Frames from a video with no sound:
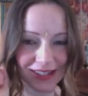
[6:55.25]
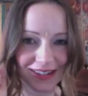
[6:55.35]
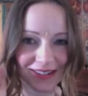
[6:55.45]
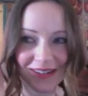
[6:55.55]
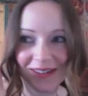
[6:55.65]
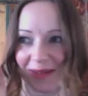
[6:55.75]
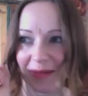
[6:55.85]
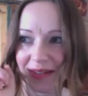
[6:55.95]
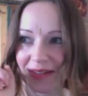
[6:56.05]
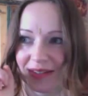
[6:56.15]
You know, I'll come
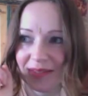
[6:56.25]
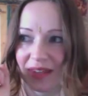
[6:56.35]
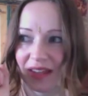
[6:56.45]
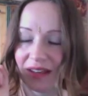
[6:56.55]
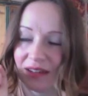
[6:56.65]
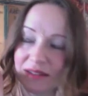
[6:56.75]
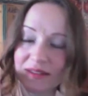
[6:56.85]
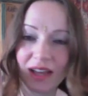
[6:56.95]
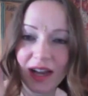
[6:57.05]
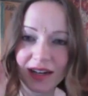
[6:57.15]
upstairs and be like, oh, it's
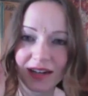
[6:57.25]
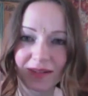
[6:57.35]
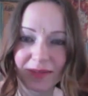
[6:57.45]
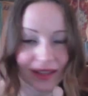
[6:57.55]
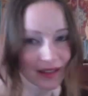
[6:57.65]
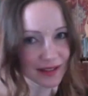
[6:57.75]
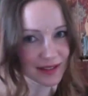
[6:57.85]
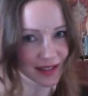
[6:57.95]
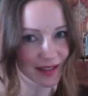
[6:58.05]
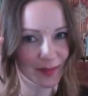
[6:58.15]
really hot in here. I'd be like, is
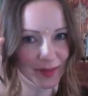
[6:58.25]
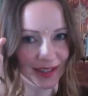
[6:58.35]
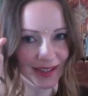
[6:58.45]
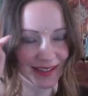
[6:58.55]
that a complaint?